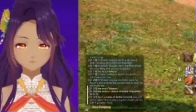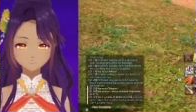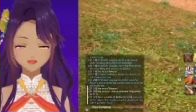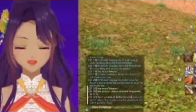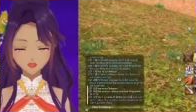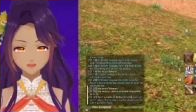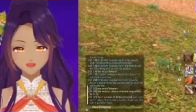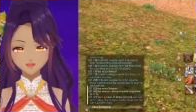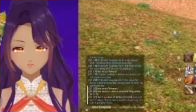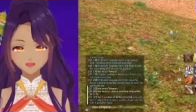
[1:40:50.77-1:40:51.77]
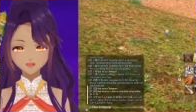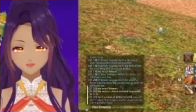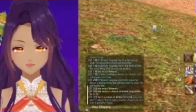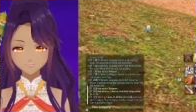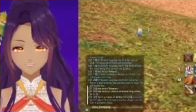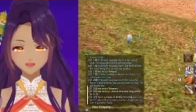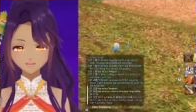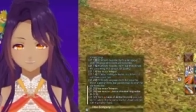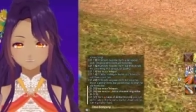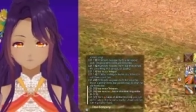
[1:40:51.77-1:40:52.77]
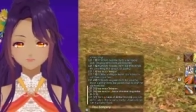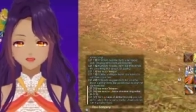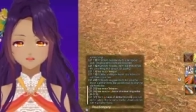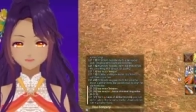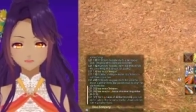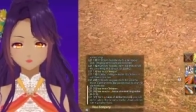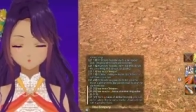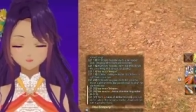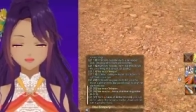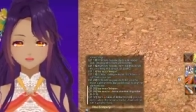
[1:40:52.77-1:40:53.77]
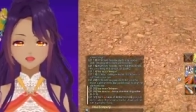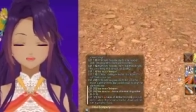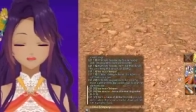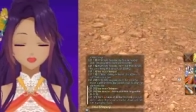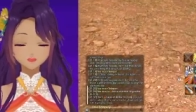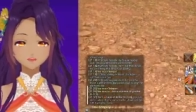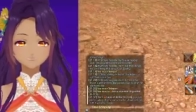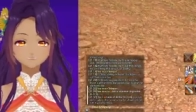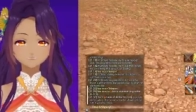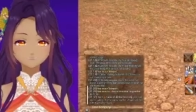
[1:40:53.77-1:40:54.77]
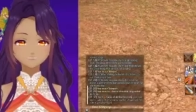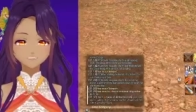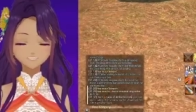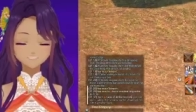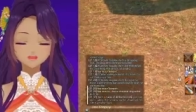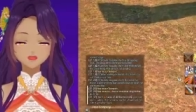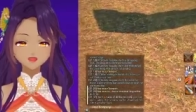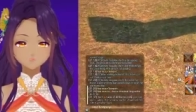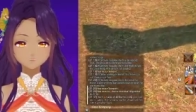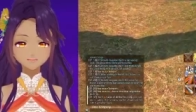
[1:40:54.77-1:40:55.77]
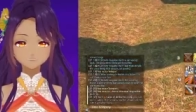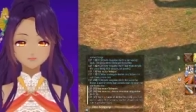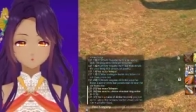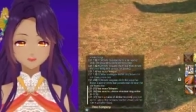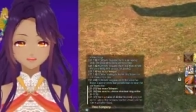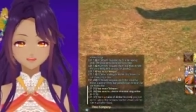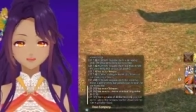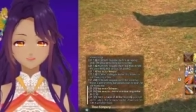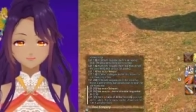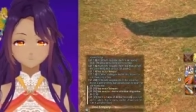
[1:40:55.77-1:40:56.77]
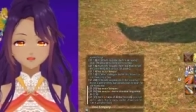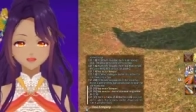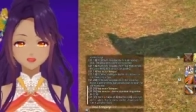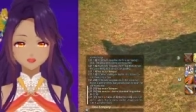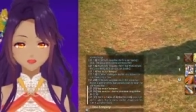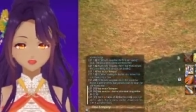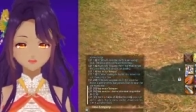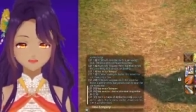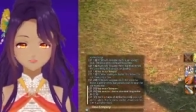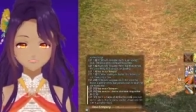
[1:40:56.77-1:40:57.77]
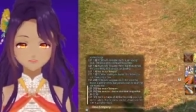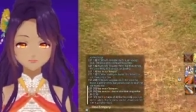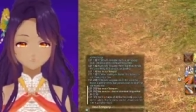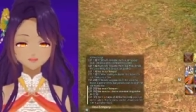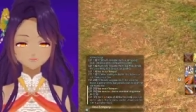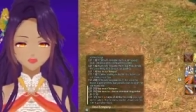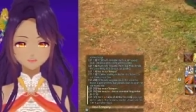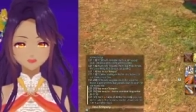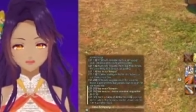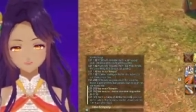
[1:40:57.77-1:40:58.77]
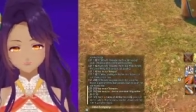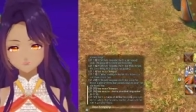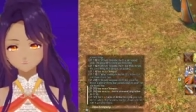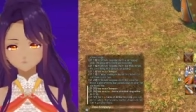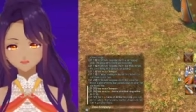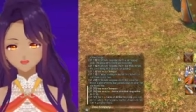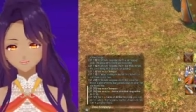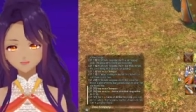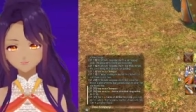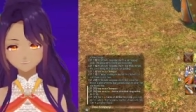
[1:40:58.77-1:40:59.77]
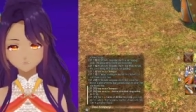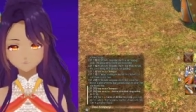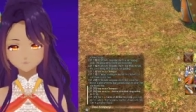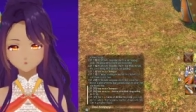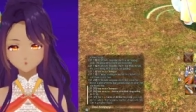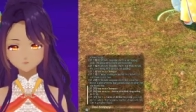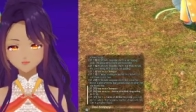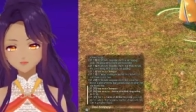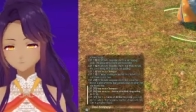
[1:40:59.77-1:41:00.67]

And I also have to hear it. I guess if I heard one of the Arxadoras say, like, actually voice acted, I could probably get it close, but not that close. We will see.